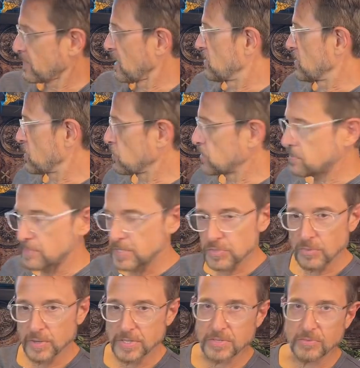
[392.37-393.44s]
The Christmas
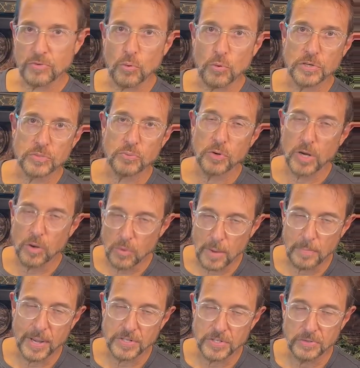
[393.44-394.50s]
ones, of course, will go
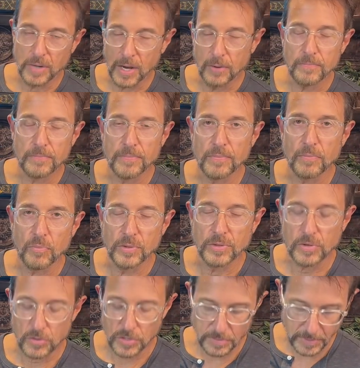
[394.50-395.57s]
up, as you know, when the
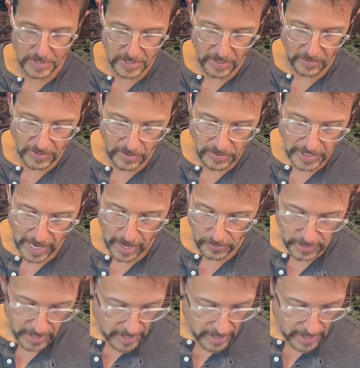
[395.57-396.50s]
Christmas stuff goes out.